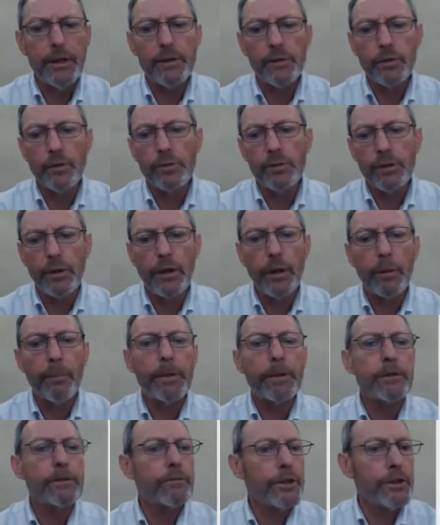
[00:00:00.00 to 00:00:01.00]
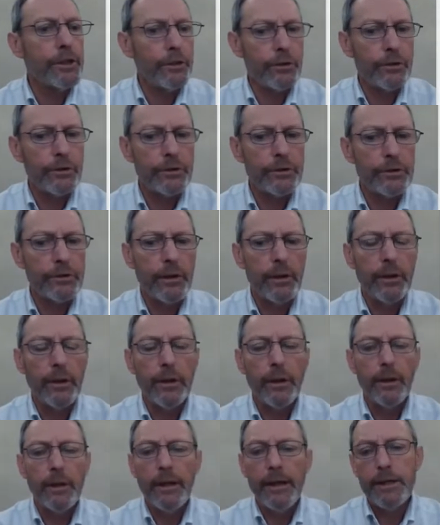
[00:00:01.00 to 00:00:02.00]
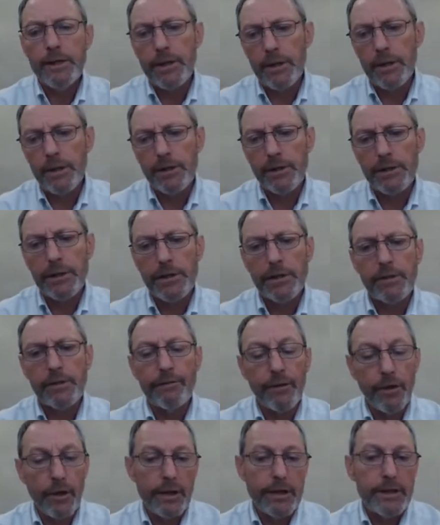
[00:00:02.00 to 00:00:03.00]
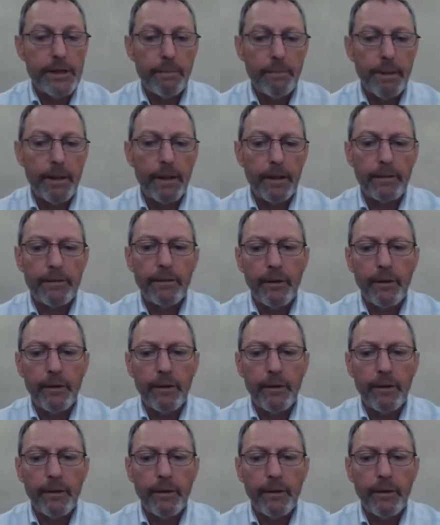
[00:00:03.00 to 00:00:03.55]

is also helping to reduce incidences of fly tipping.